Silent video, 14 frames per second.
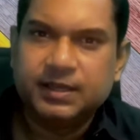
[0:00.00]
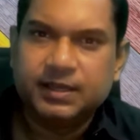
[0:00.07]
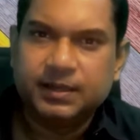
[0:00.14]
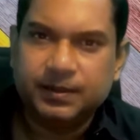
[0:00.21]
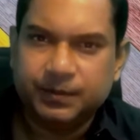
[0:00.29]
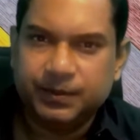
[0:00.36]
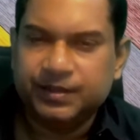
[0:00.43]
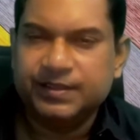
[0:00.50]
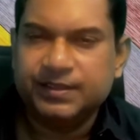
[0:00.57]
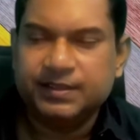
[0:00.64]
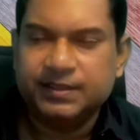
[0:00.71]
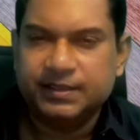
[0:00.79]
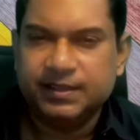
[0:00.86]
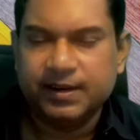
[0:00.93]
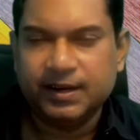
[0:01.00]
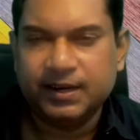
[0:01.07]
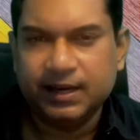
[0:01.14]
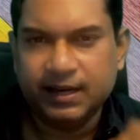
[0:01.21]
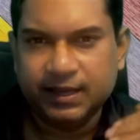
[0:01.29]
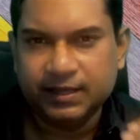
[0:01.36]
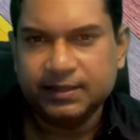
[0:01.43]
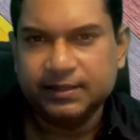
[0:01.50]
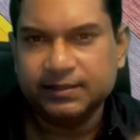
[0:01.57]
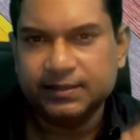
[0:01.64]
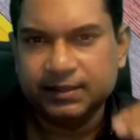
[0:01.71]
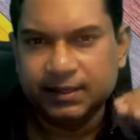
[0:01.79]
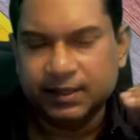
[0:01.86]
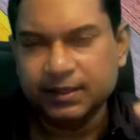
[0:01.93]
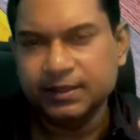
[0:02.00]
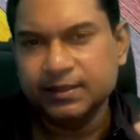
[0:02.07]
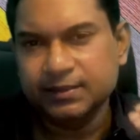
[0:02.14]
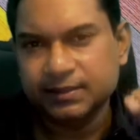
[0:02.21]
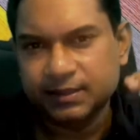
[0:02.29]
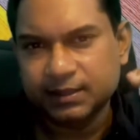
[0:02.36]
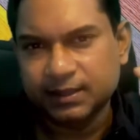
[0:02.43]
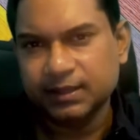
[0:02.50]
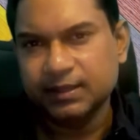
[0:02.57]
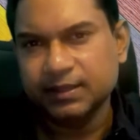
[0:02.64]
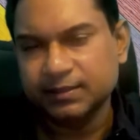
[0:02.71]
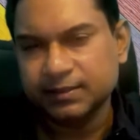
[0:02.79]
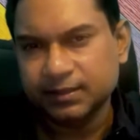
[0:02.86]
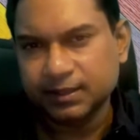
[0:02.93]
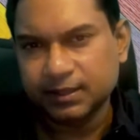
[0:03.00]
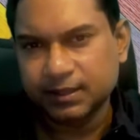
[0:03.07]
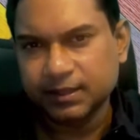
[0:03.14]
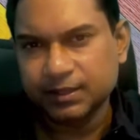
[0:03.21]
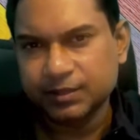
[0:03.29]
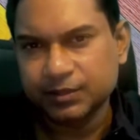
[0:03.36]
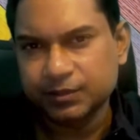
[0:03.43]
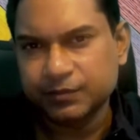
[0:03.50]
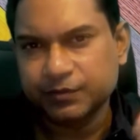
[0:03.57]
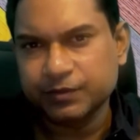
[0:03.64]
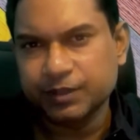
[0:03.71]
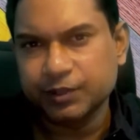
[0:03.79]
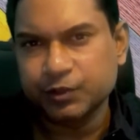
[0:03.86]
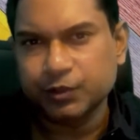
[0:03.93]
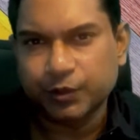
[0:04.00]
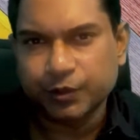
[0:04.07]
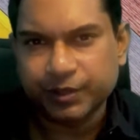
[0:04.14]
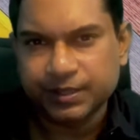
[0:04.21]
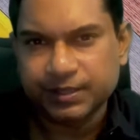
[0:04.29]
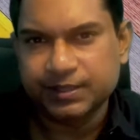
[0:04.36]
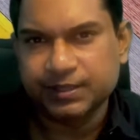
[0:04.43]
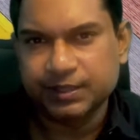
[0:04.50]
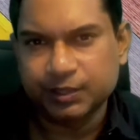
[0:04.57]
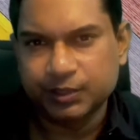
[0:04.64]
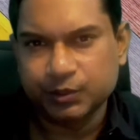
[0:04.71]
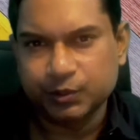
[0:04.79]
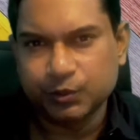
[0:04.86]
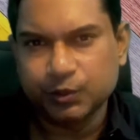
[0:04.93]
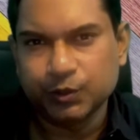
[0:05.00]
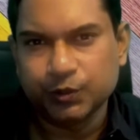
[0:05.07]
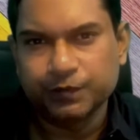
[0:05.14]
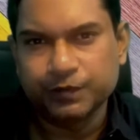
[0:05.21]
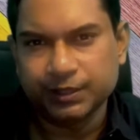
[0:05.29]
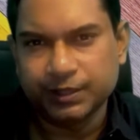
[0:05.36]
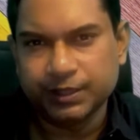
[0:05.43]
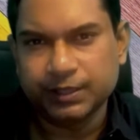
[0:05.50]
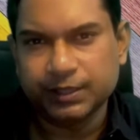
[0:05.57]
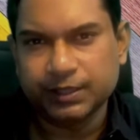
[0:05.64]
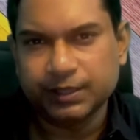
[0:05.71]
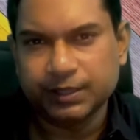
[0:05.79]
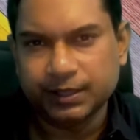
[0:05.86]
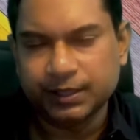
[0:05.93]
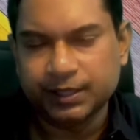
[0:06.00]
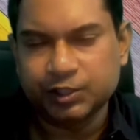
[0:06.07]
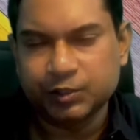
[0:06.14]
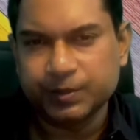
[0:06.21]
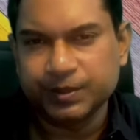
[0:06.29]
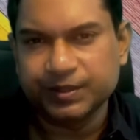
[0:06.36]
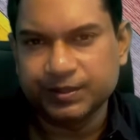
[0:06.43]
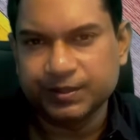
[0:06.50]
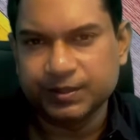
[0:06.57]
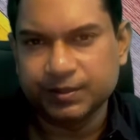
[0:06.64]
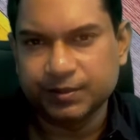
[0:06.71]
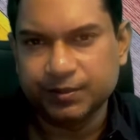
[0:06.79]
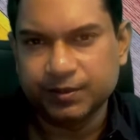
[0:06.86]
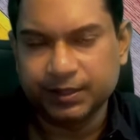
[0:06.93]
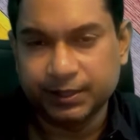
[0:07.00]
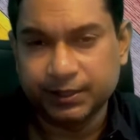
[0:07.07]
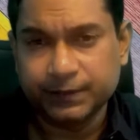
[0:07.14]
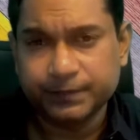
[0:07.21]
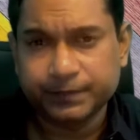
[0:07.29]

there are layers and layers and layers and layers of authority over each person, right?